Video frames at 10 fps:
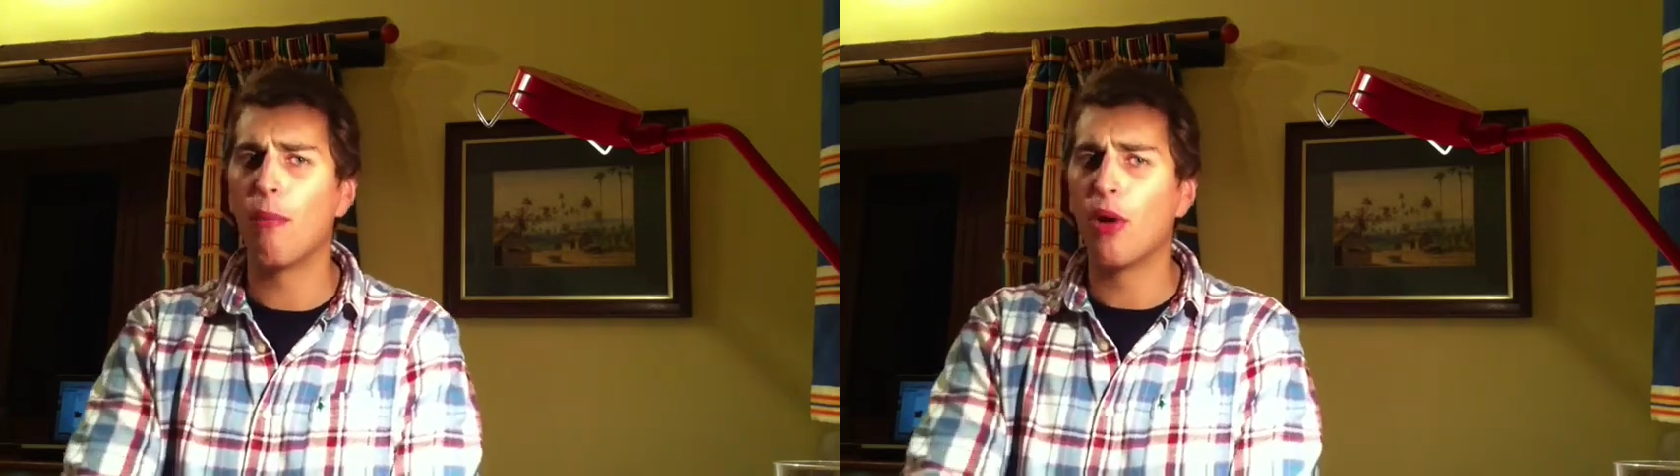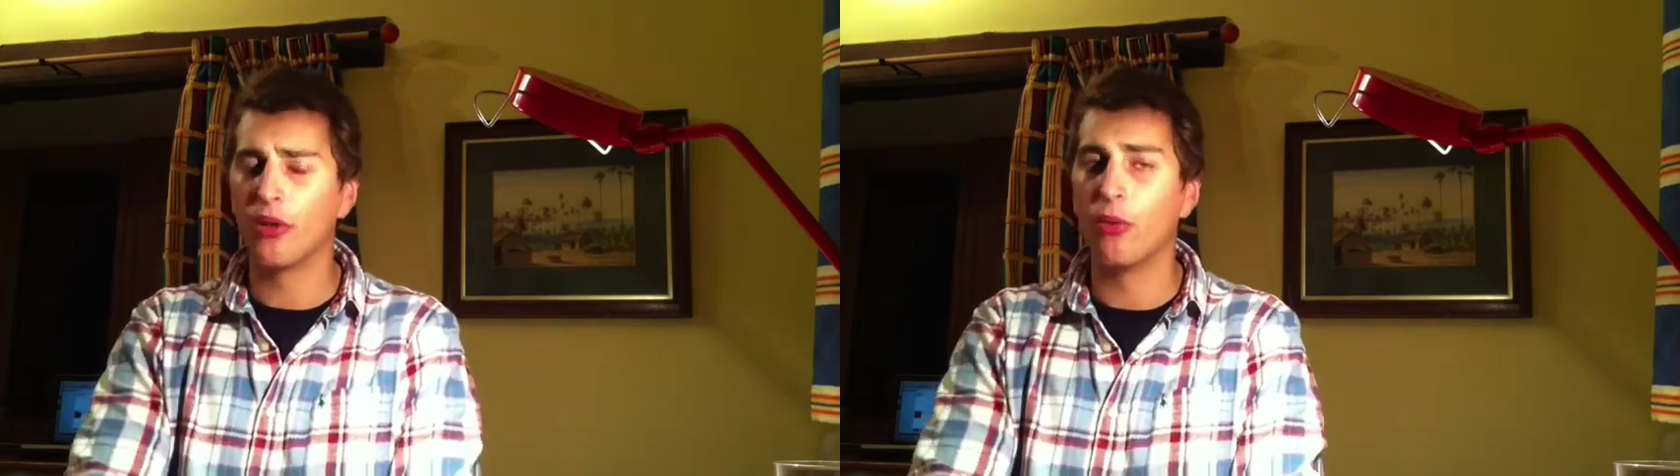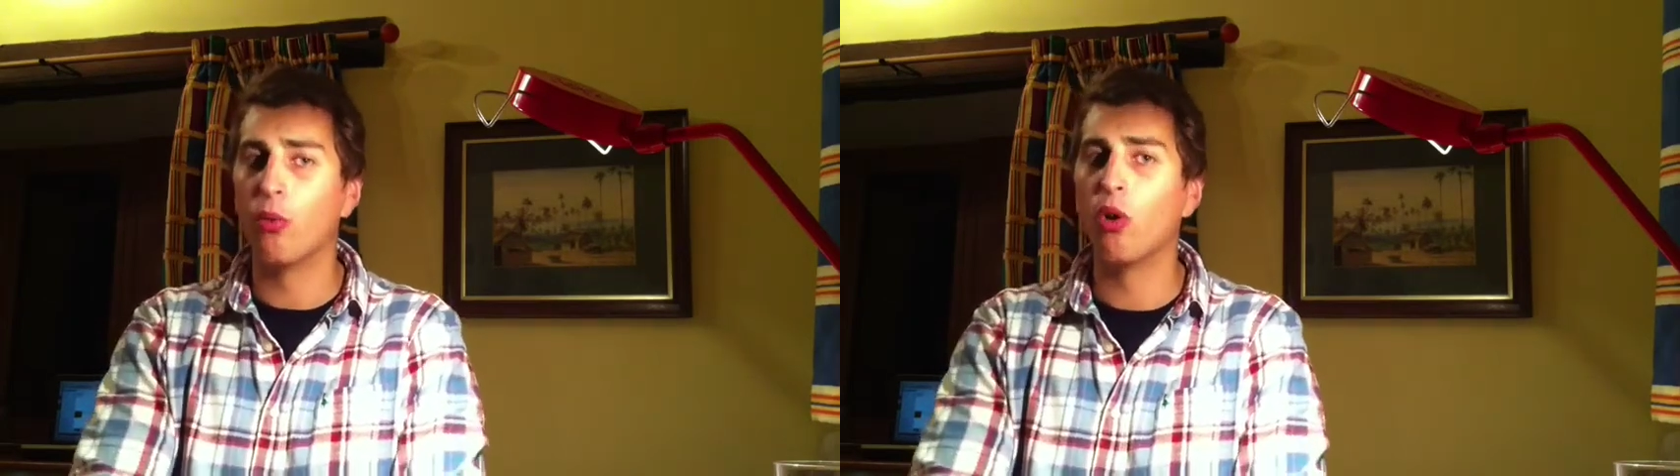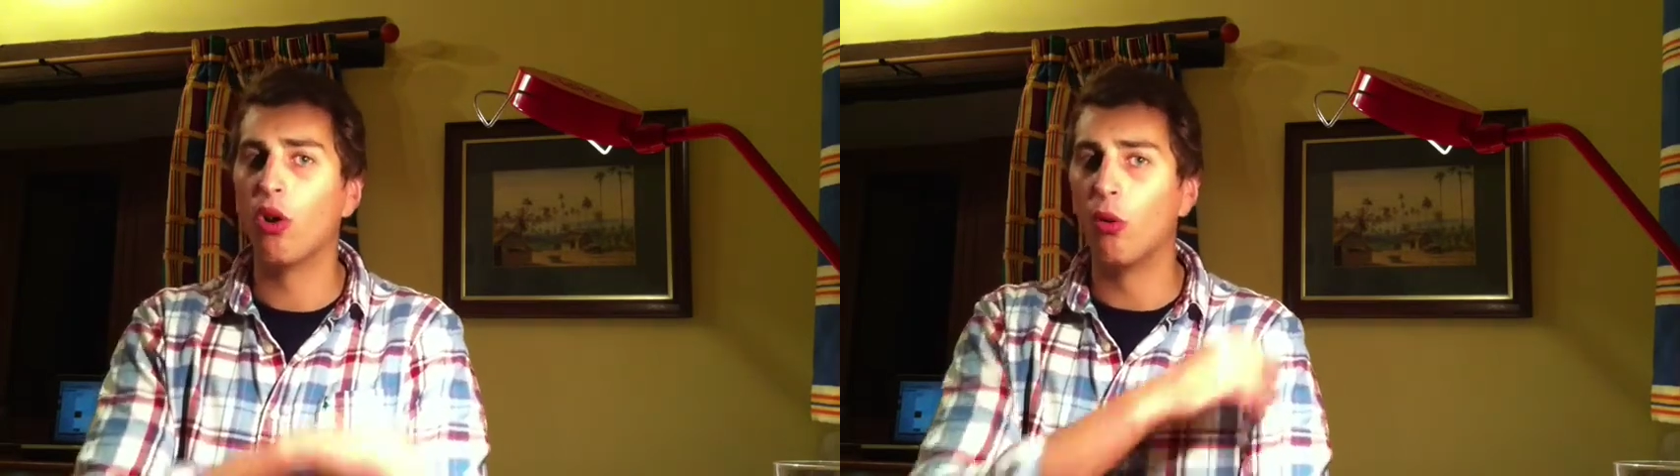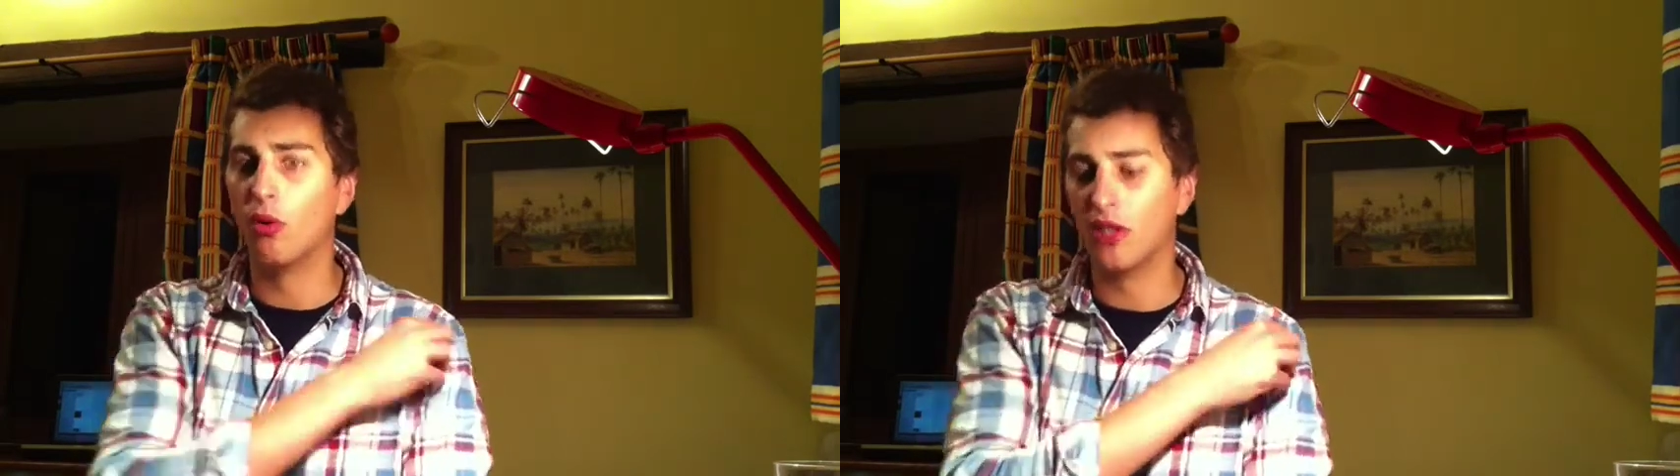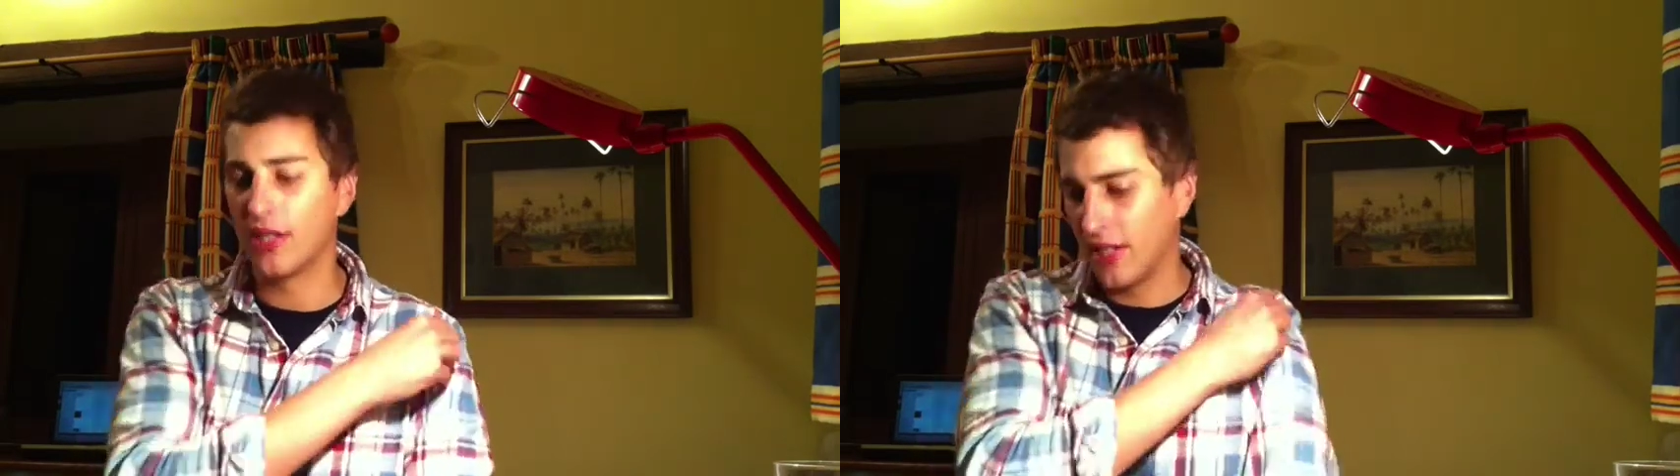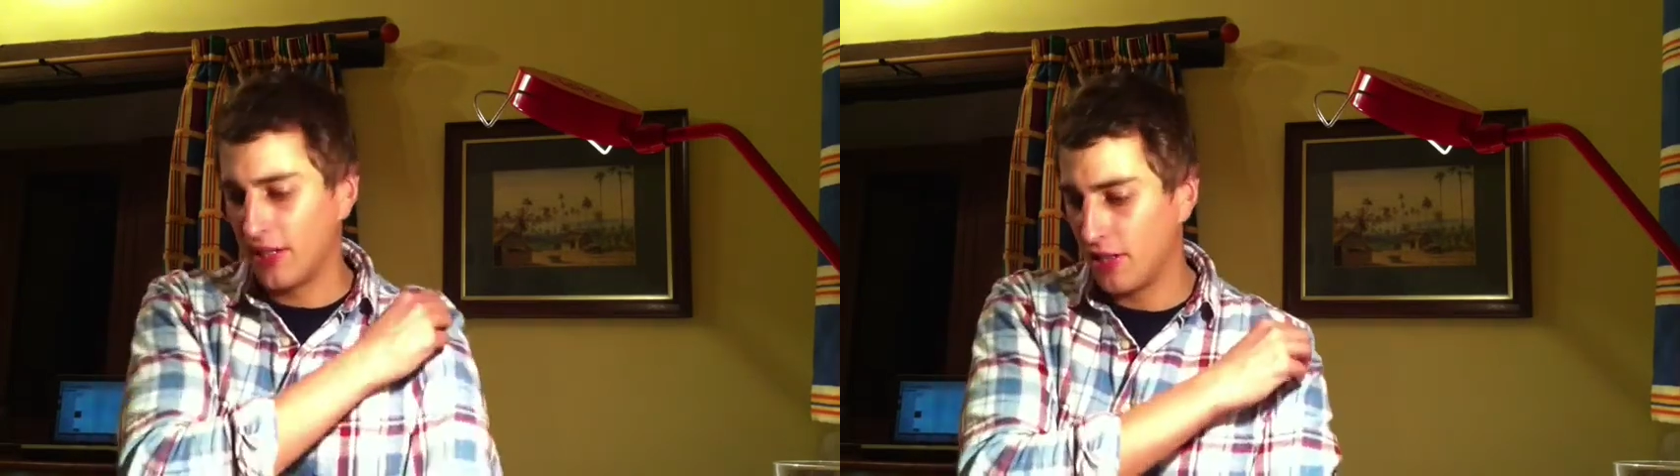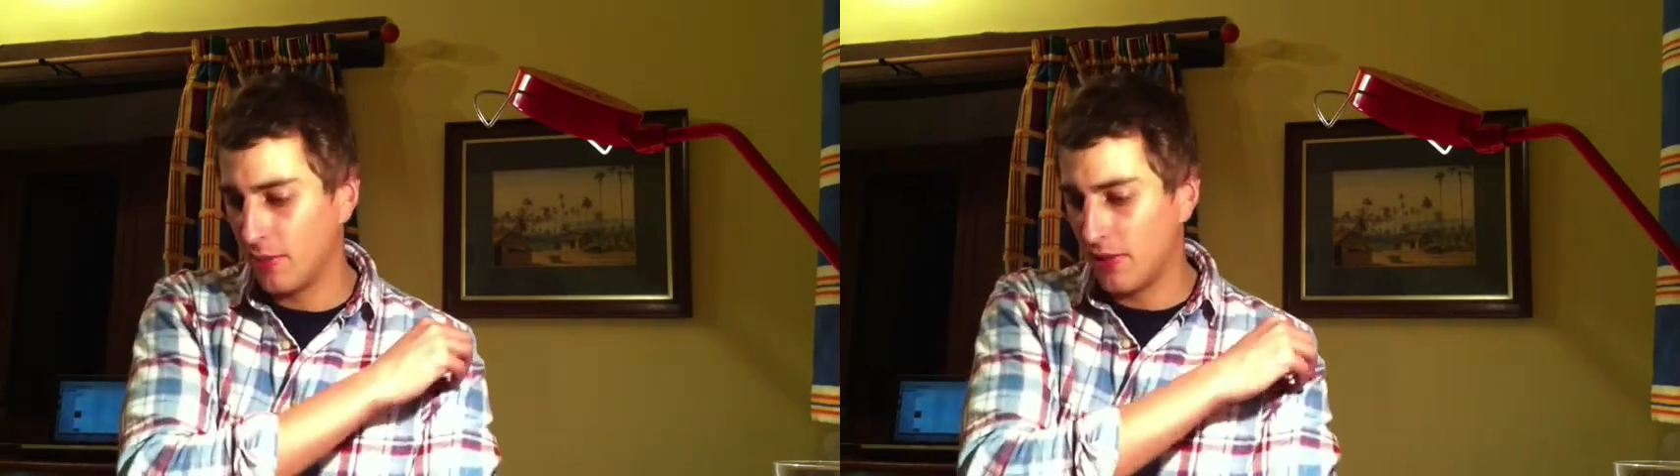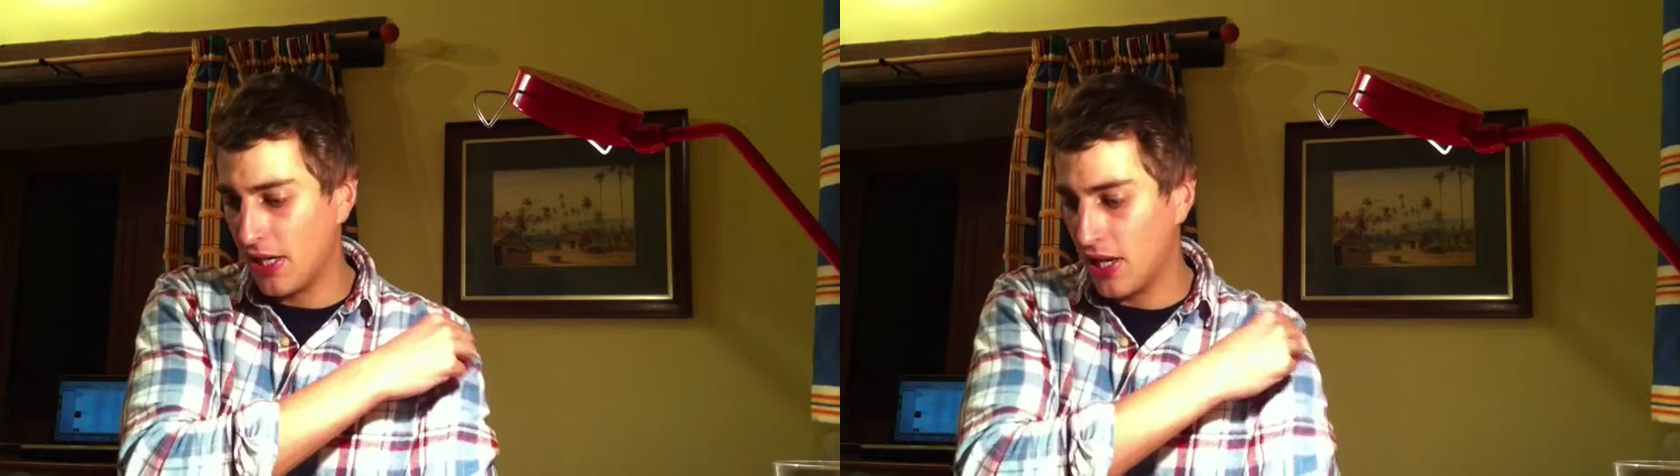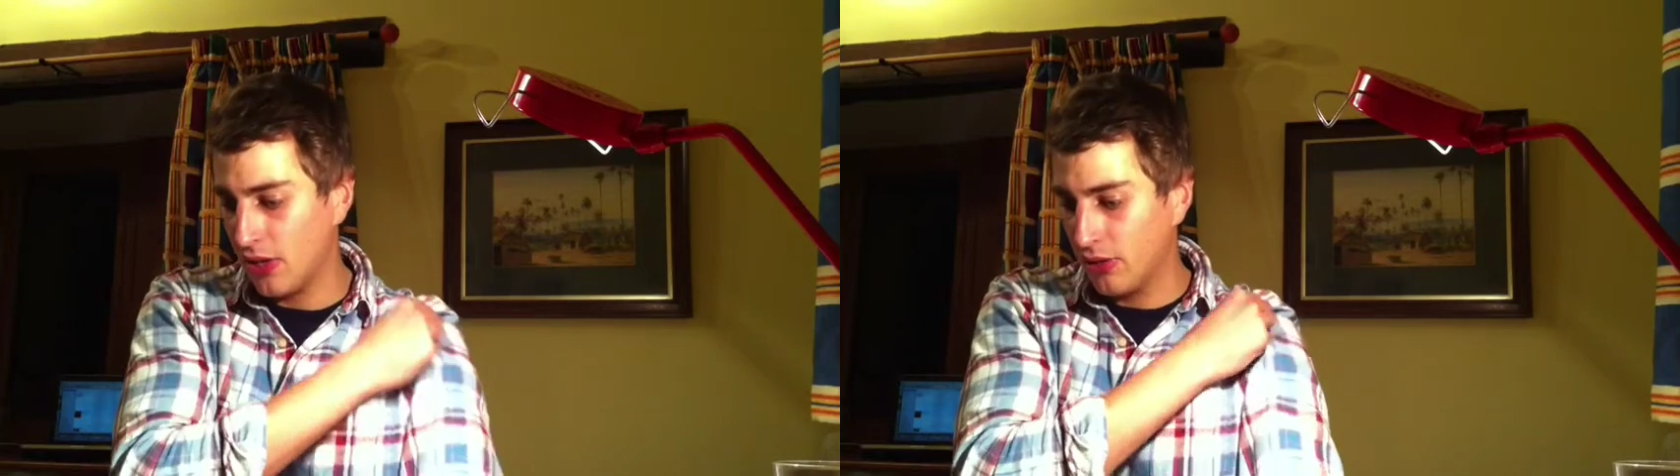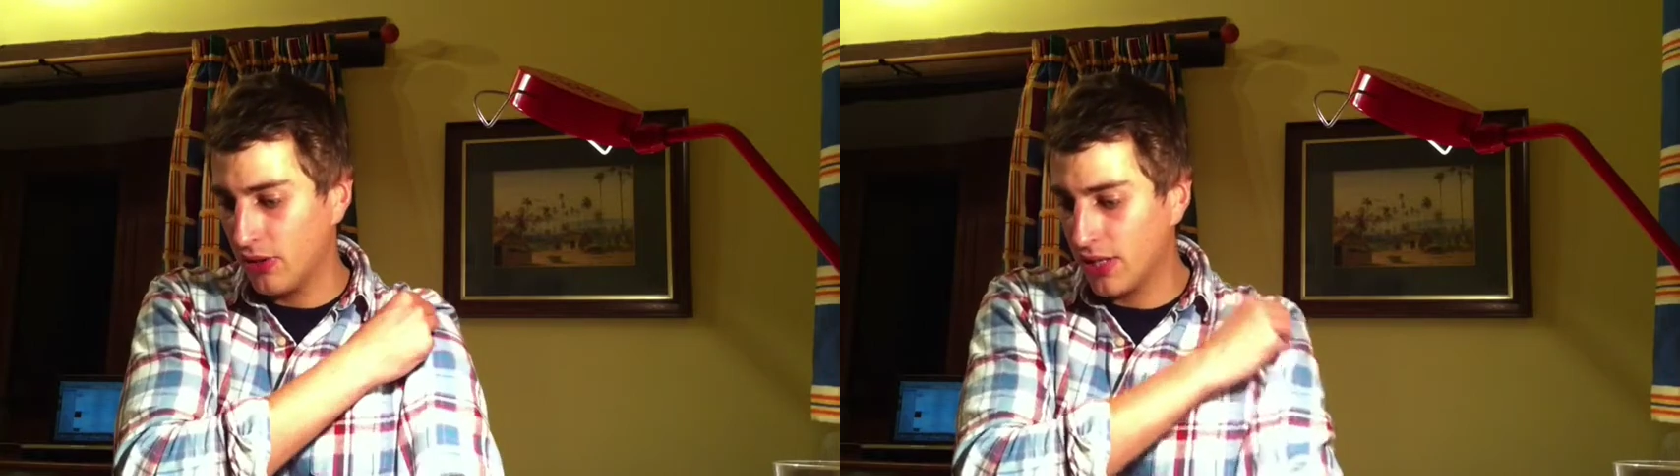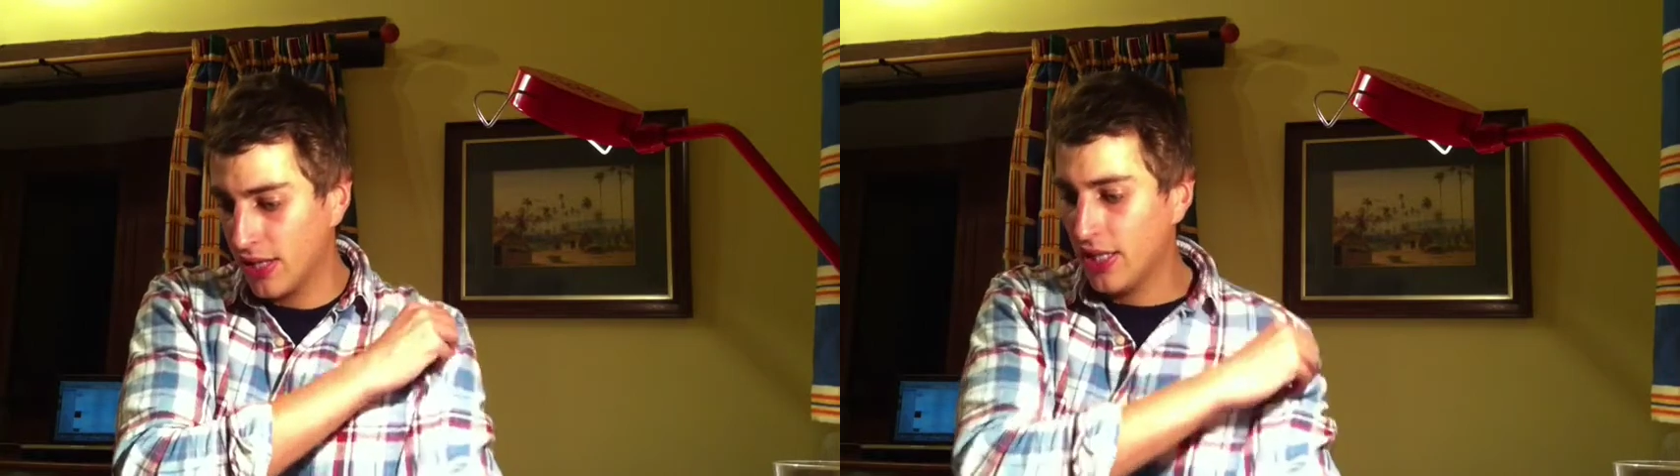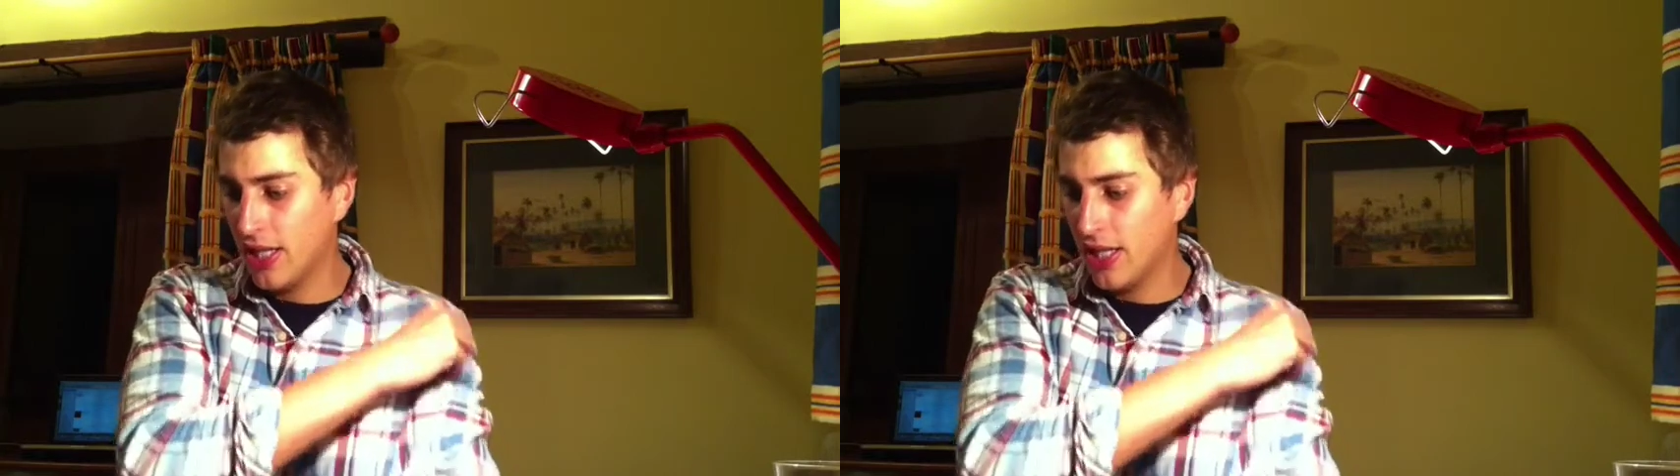modern war were starting to be used.